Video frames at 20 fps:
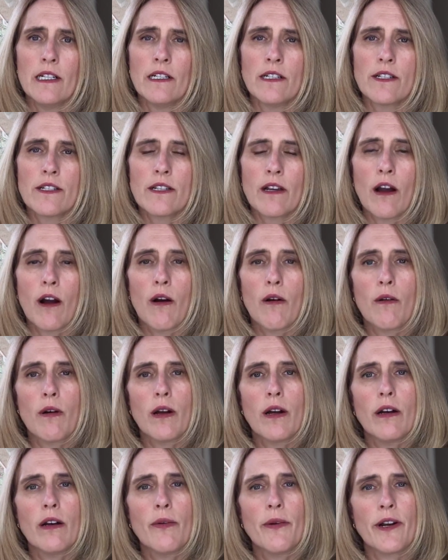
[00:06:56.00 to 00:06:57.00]
So
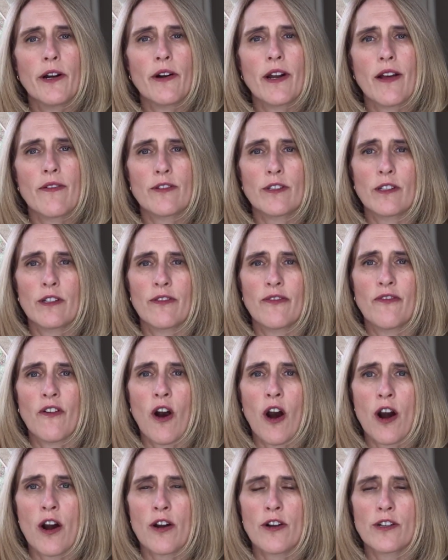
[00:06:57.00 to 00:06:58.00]
we don't have to look
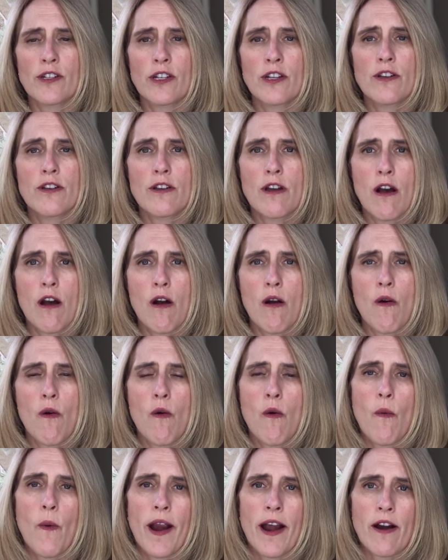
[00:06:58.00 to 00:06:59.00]
far to
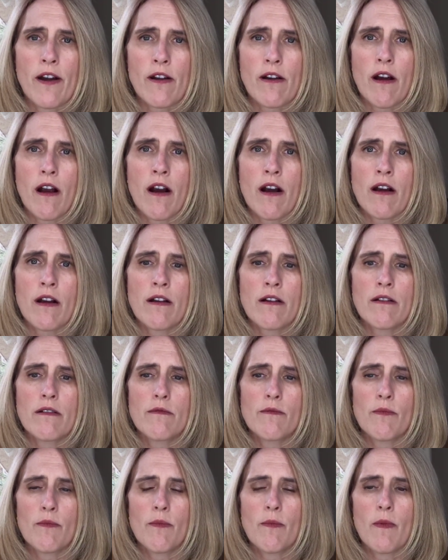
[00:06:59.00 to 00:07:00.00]
know where our
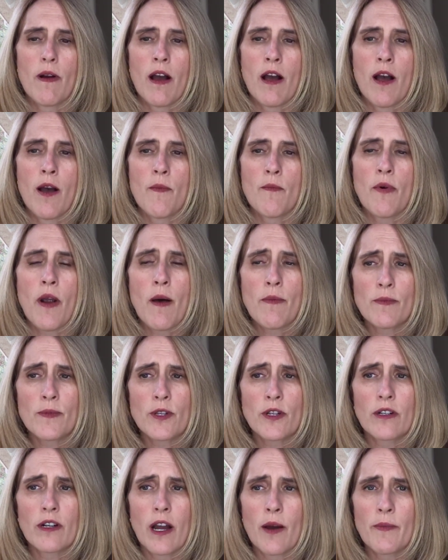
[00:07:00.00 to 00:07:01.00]
problems
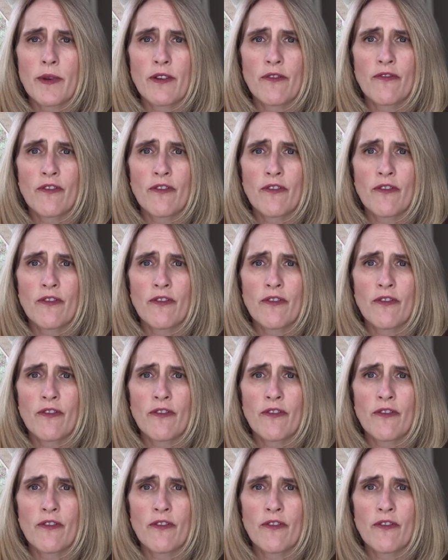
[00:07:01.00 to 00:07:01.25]
are coming